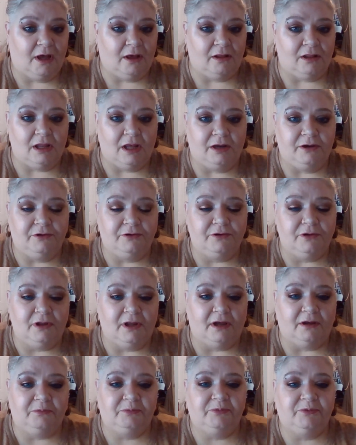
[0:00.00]
outline your
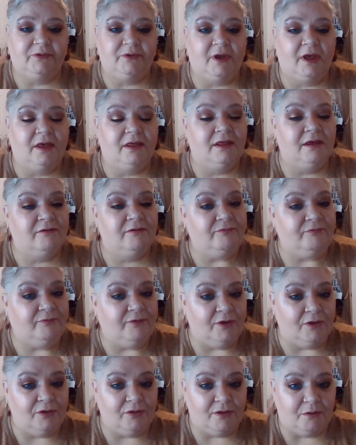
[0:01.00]
lips, and then
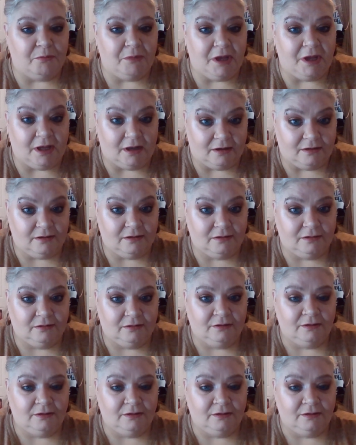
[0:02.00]
fill them in.